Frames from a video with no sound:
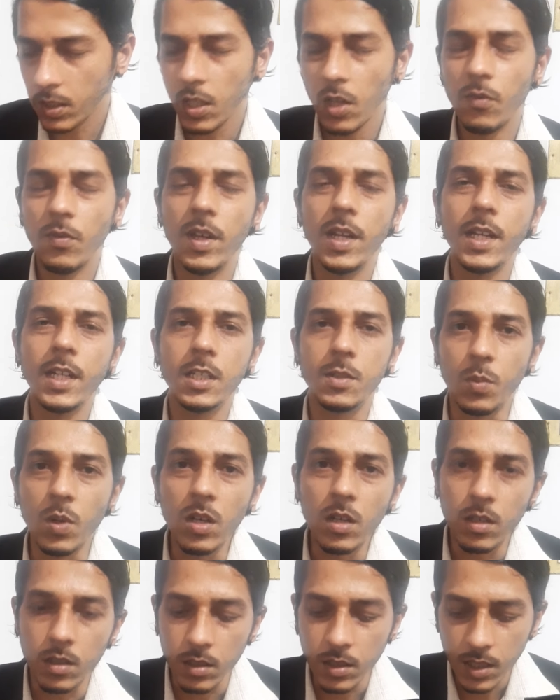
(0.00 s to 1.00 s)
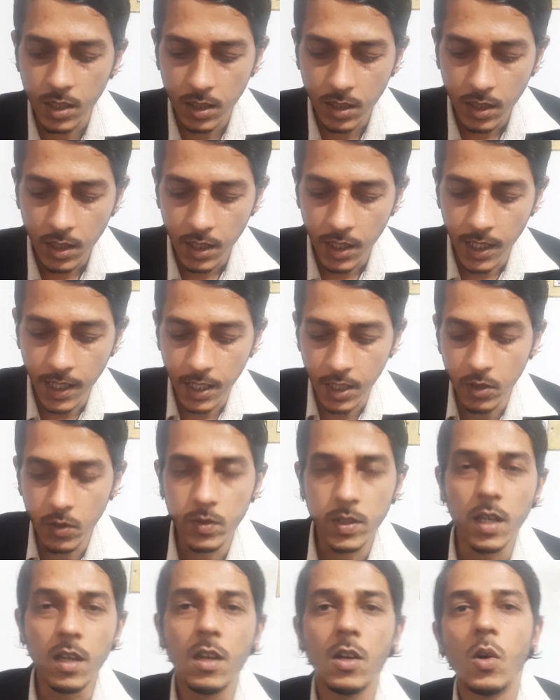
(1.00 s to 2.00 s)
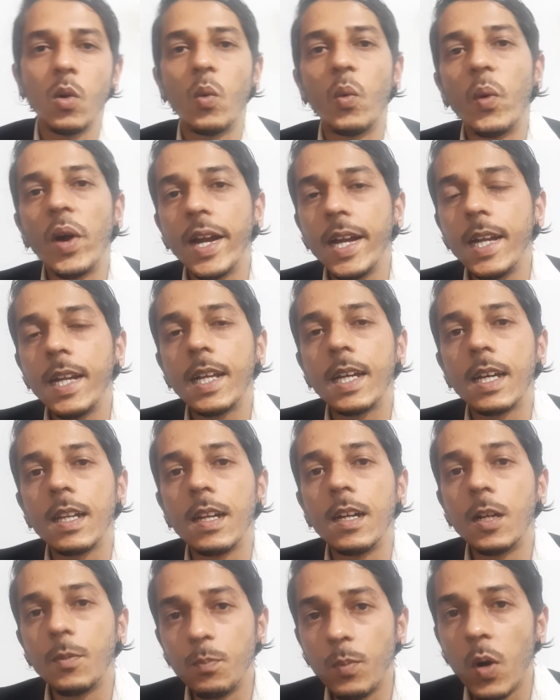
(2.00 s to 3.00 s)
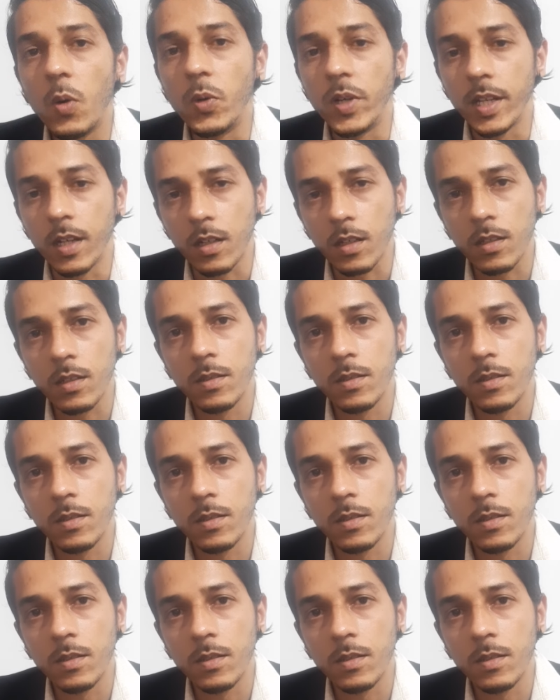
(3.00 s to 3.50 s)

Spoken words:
when it's burned, it gives a white colored powder.